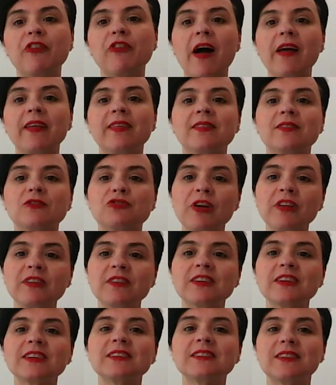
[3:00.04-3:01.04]
provide
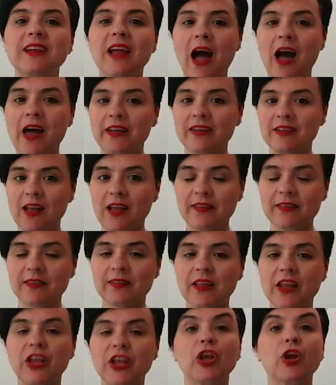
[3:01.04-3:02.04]
structured
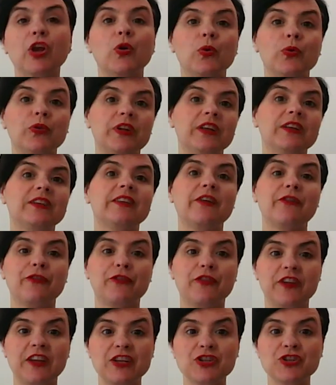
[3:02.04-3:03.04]
guidance, including
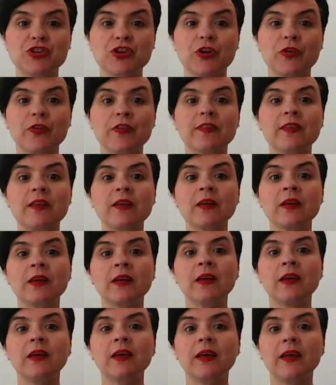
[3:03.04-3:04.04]
definitions
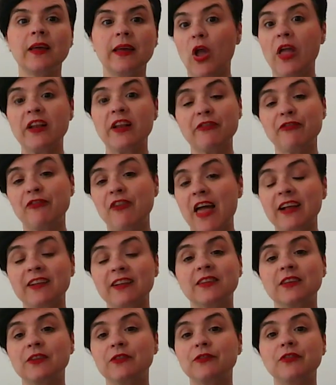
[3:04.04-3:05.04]
and
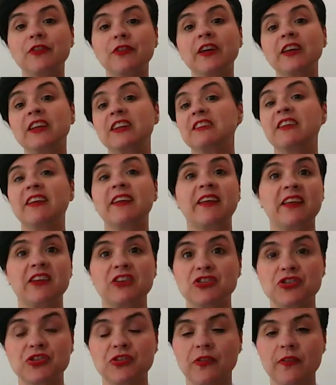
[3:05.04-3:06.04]
reflective
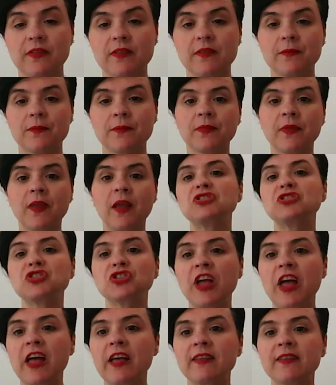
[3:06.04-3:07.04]
indications,
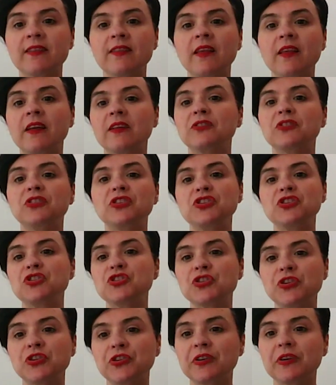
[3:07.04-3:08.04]
such as the
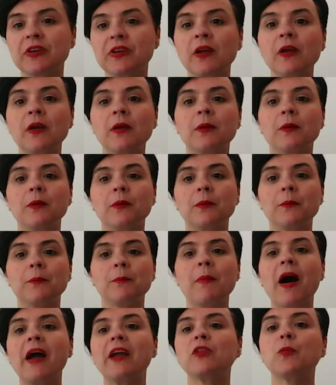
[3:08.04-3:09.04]
teacher
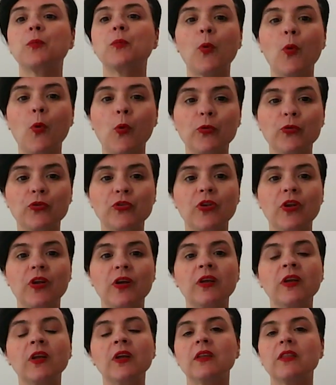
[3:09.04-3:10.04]
might pose
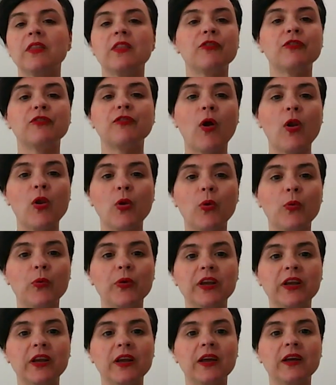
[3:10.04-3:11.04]
the
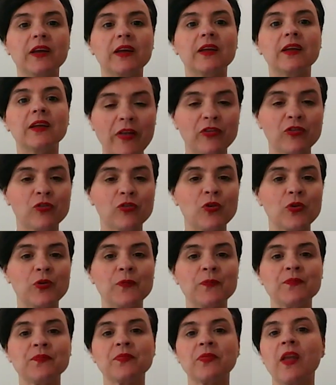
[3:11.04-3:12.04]
following
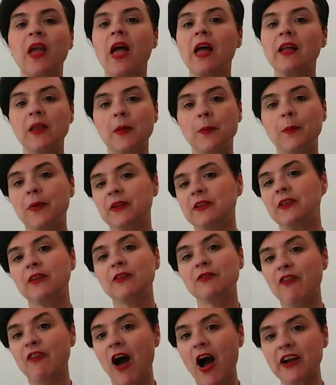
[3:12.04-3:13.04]
question. A
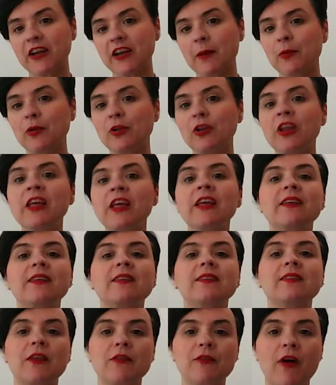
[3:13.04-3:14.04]
dependent variable
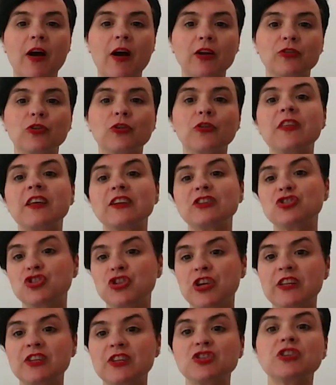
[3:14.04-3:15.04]
is the factor that
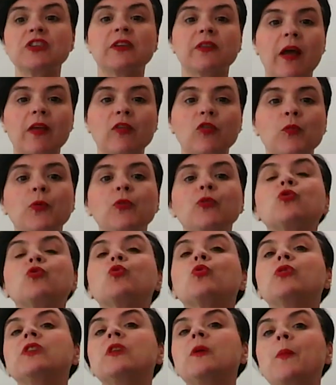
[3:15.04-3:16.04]
changes in response
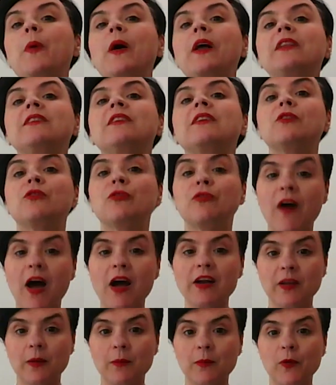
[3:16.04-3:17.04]
to independent
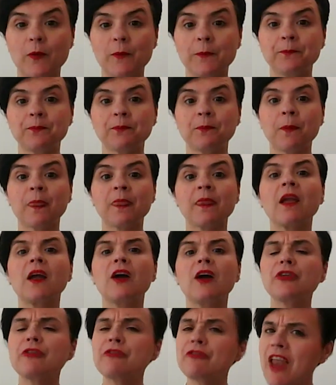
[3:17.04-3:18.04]
variable.
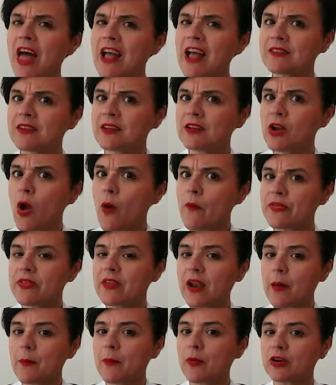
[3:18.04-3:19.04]
Reflecting on
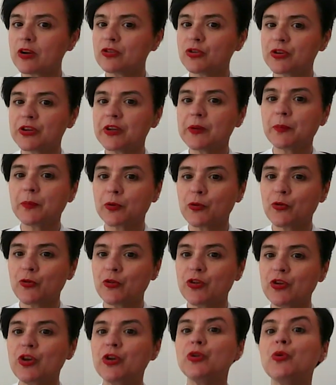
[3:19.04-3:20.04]
the laboratory
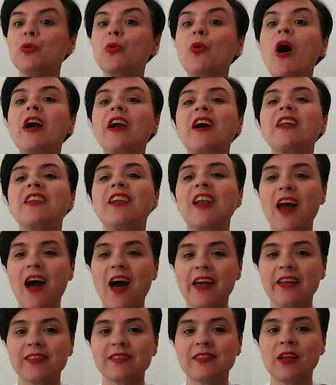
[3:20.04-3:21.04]
procedure you are
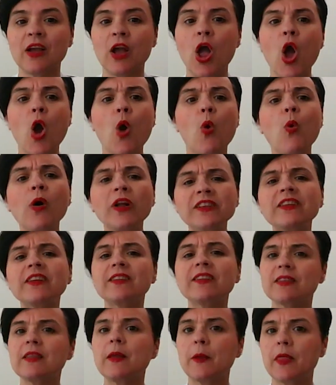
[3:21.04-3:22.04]
analyzing, what
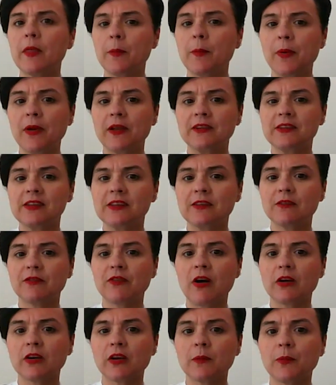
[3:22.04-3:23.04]
is the dependent
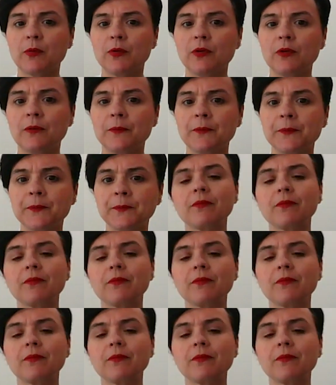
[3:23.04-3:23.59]
variable?